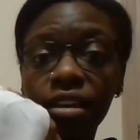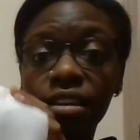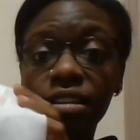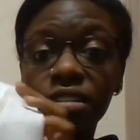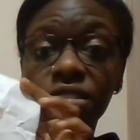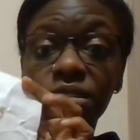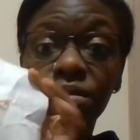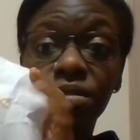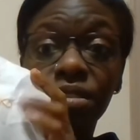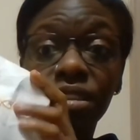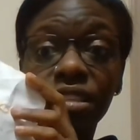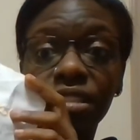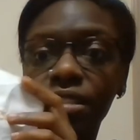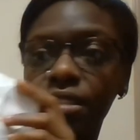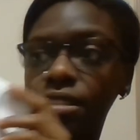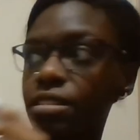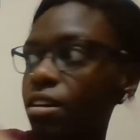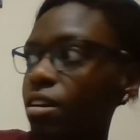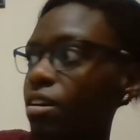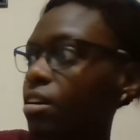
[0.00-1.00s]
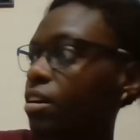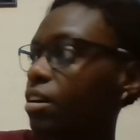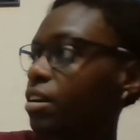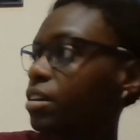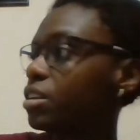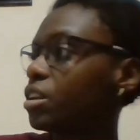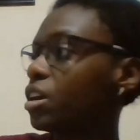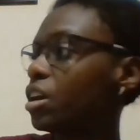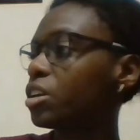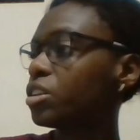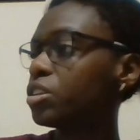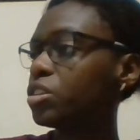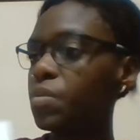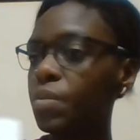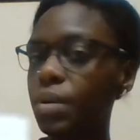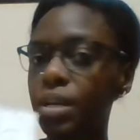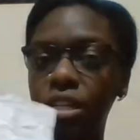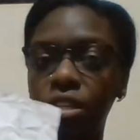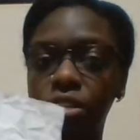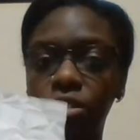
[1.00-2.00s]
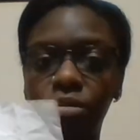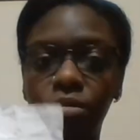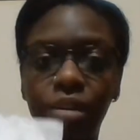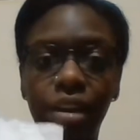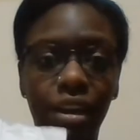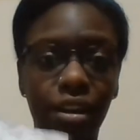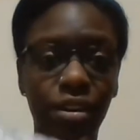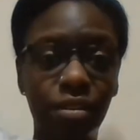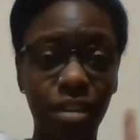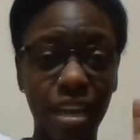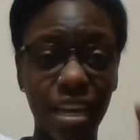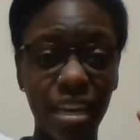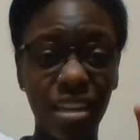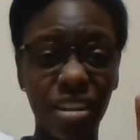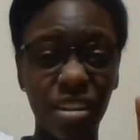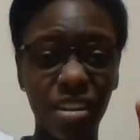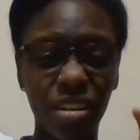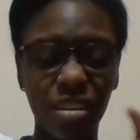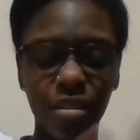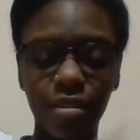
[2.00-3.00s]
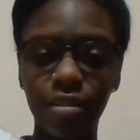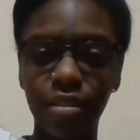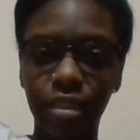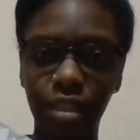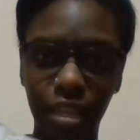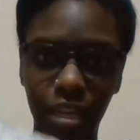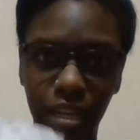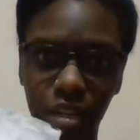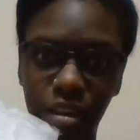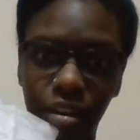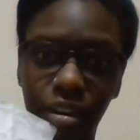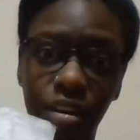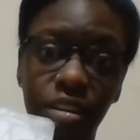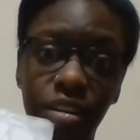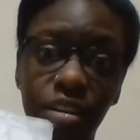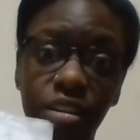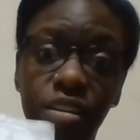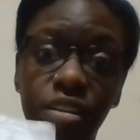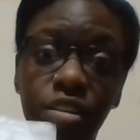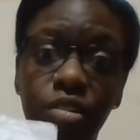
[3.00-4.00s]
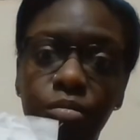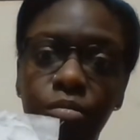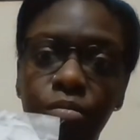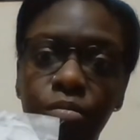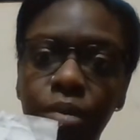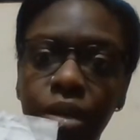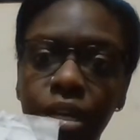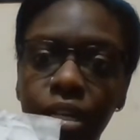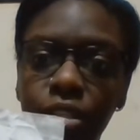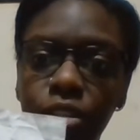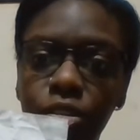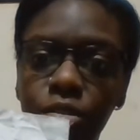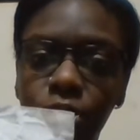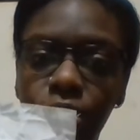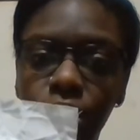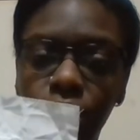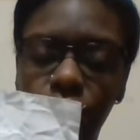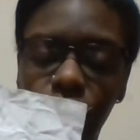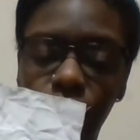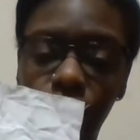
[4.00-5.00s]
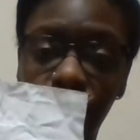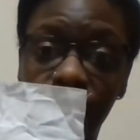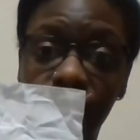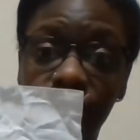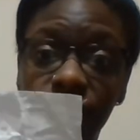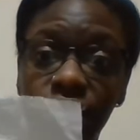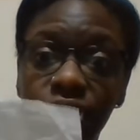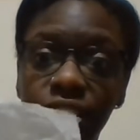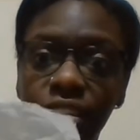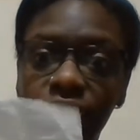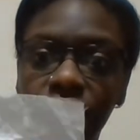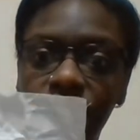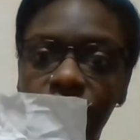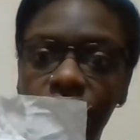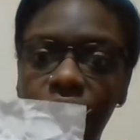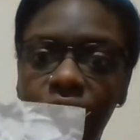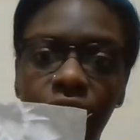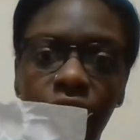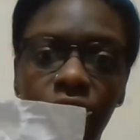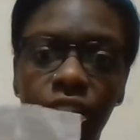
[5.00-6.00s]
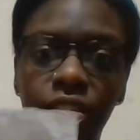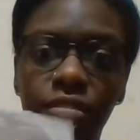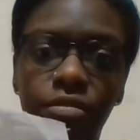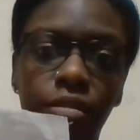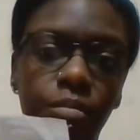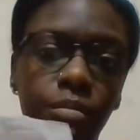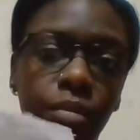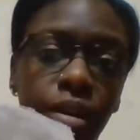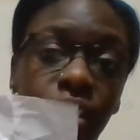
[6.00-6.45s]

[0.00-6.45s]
So this is on 22 count Ada that I got by Loops and Threads. I got it from